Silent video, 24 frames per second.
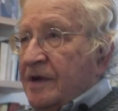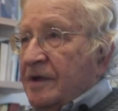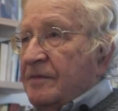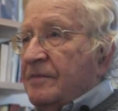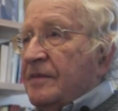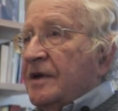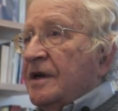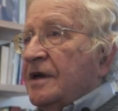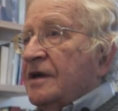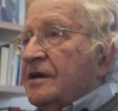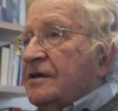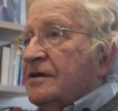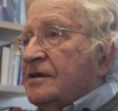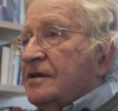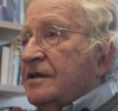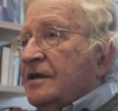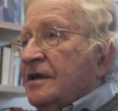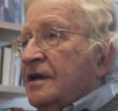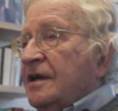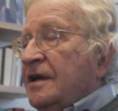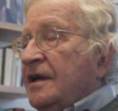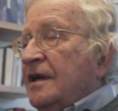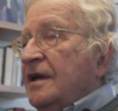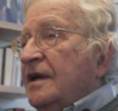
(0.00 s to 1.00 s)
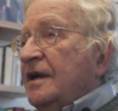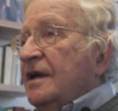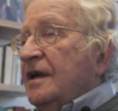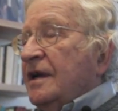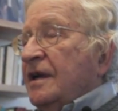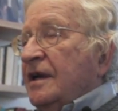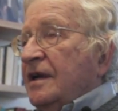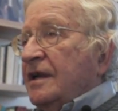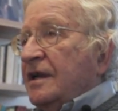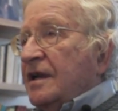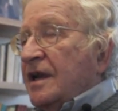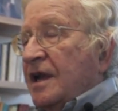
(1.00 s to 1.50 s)
based,
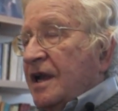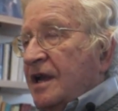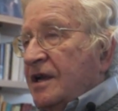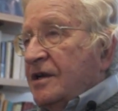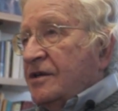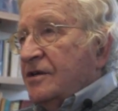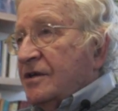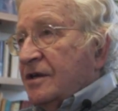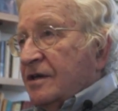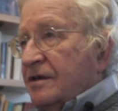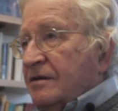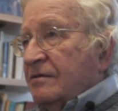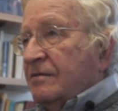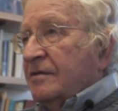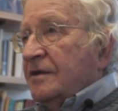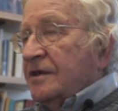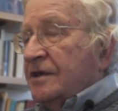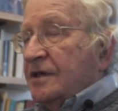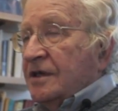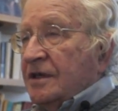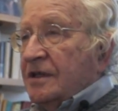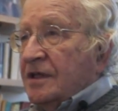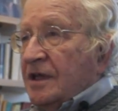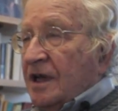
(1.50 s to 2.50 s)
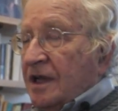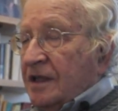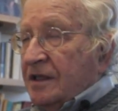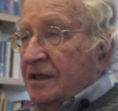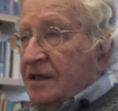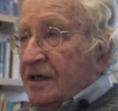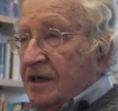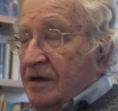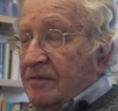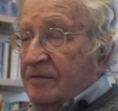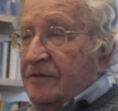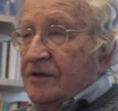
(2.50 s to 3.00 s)
and Asia, which at that
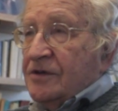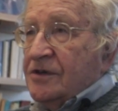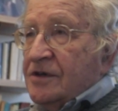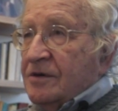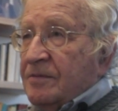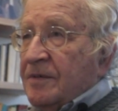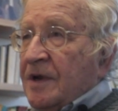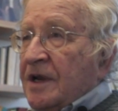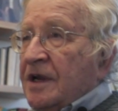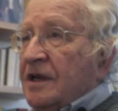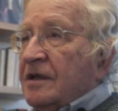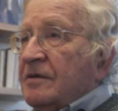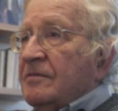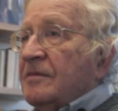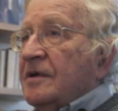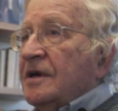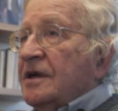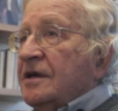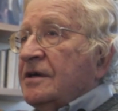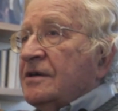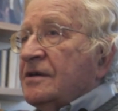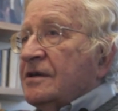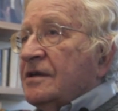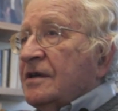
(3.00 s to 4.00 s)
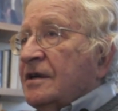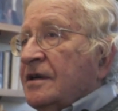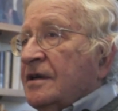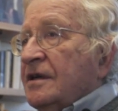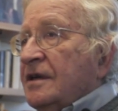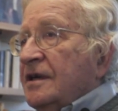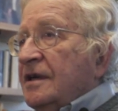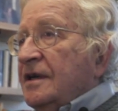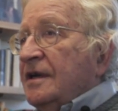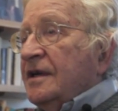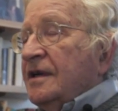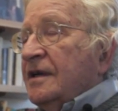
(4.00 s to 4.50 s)
time was Japan based.
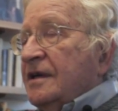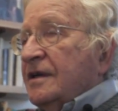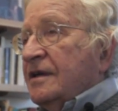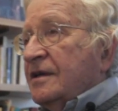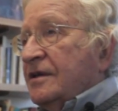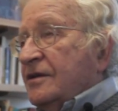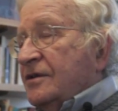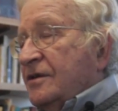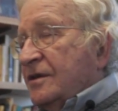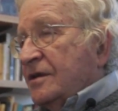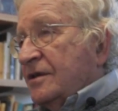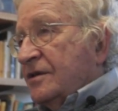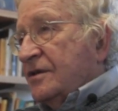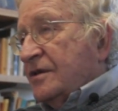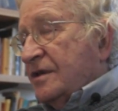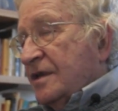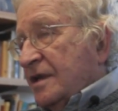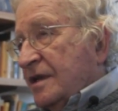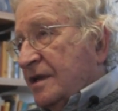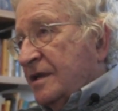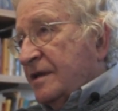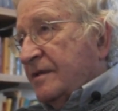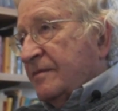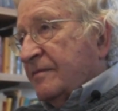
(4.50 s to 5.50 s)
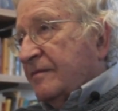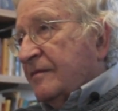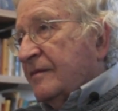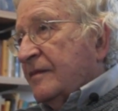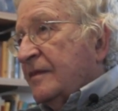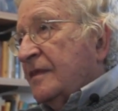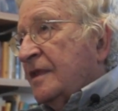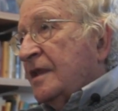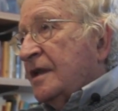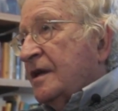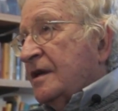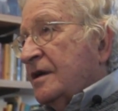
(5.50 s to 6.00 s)
Since then,
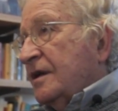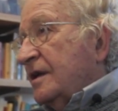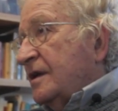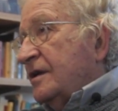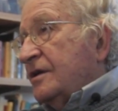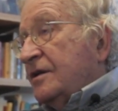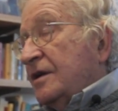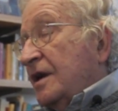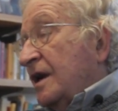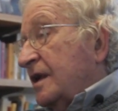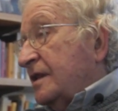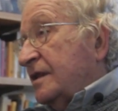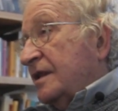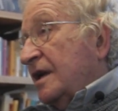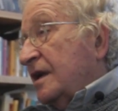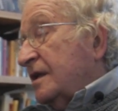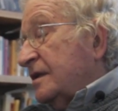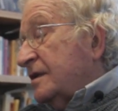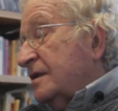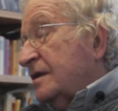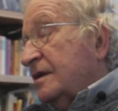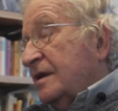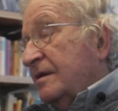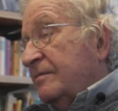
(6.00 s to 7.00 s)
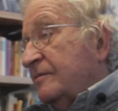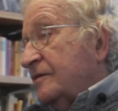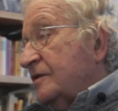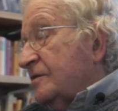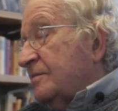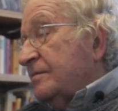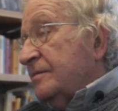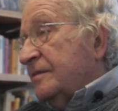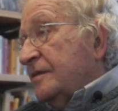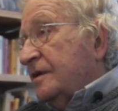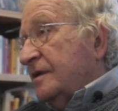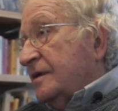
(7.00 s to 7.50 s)
at that time,
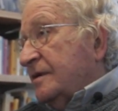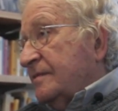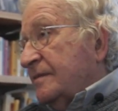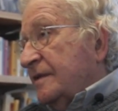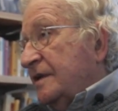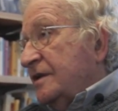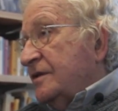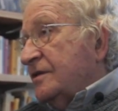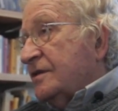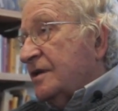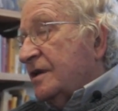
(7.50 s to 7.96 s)
East